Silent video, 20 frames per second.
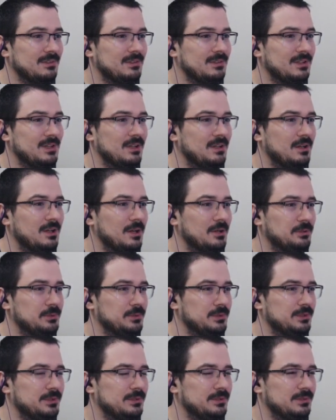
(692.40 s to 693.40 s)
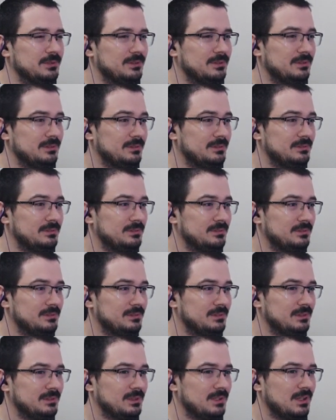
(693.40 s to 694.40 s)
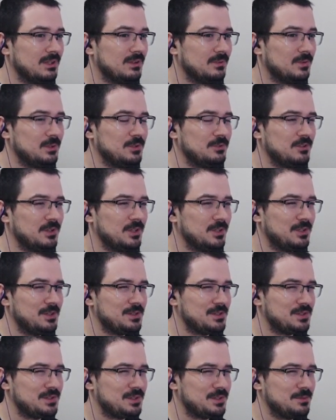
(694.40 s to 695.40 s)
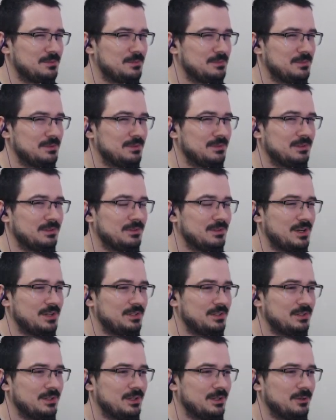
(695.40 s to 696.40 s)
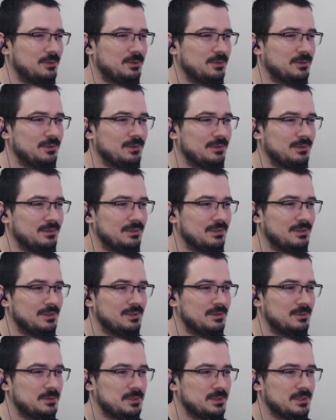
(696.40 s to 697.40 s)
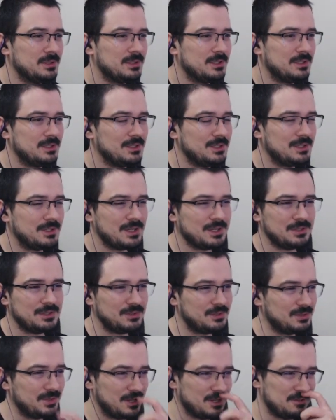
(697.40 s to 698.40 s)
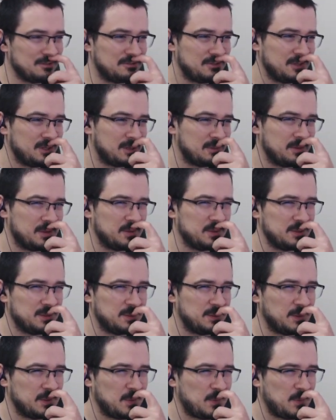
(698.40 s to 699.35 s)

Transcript: Hellhound? What if I kiss him right now? He can't do anything about it.